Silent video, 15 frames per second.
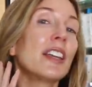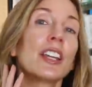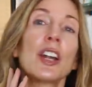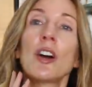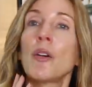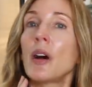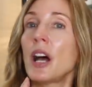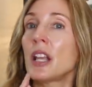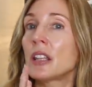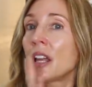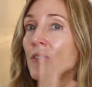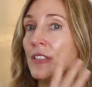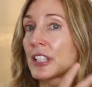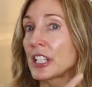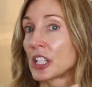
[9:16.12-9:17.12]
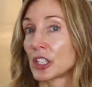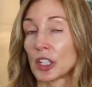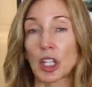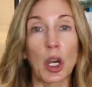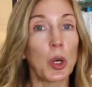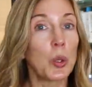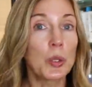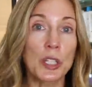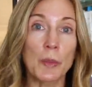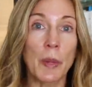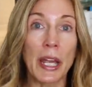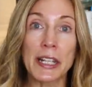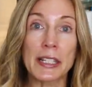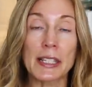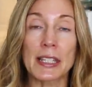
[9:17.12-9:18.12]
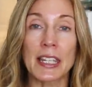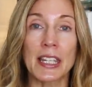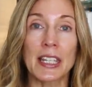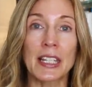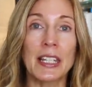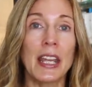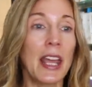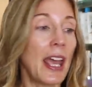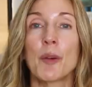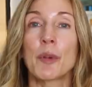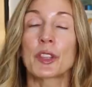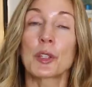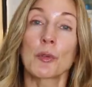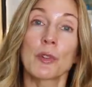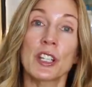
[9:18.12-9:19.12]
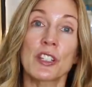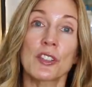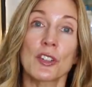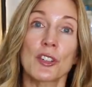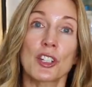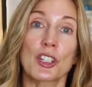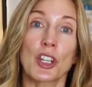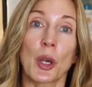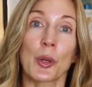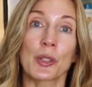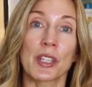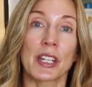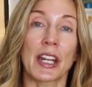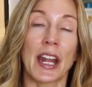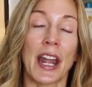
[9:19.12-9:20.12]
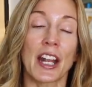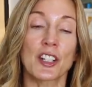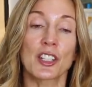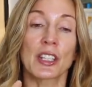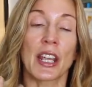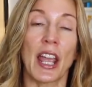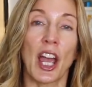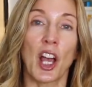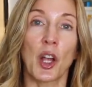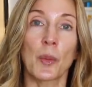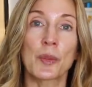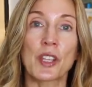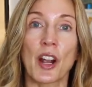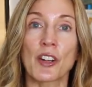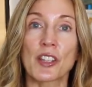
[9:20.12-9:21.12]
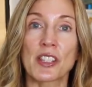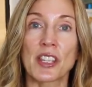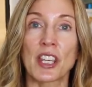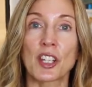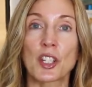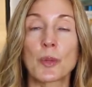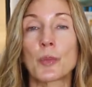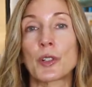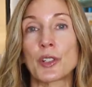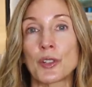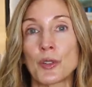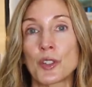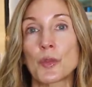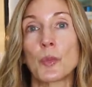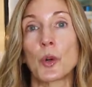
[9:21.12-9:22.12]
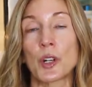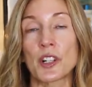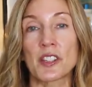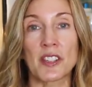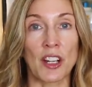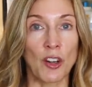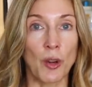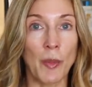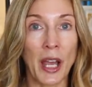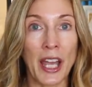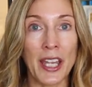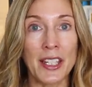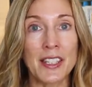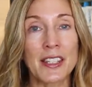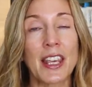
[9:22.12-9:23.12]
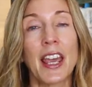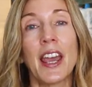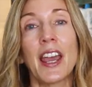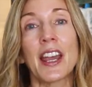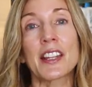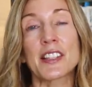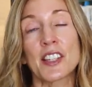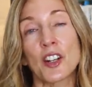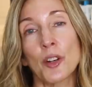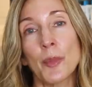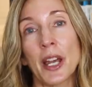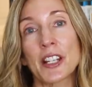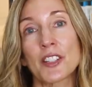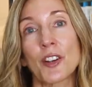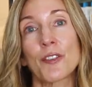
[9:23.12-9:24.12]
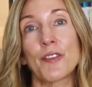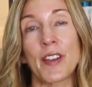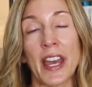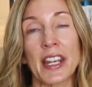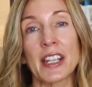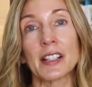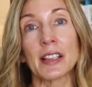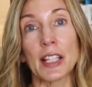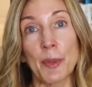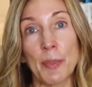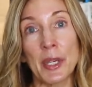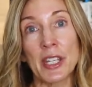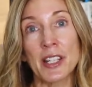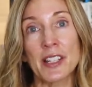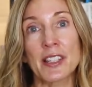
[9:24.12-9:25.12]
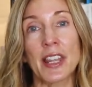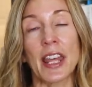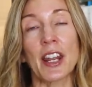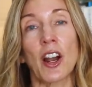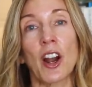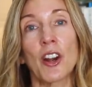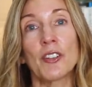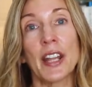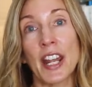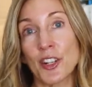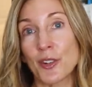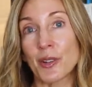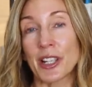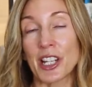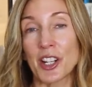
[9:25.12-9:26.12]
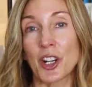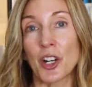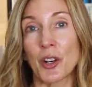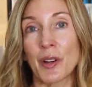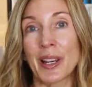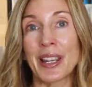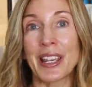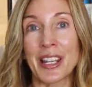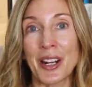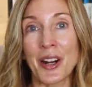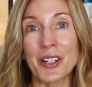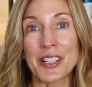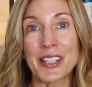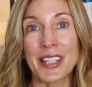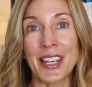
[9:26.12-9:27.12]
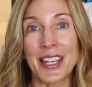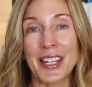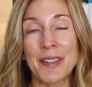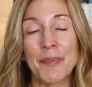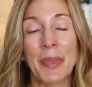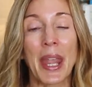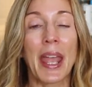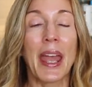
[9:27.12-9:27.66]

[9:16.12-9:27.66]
you know, a lovely glow to my skin, but the research shows that it actually helps our skin to produce more ceramides. And ceramides are fatty lipids that are naturally occurring in our skin,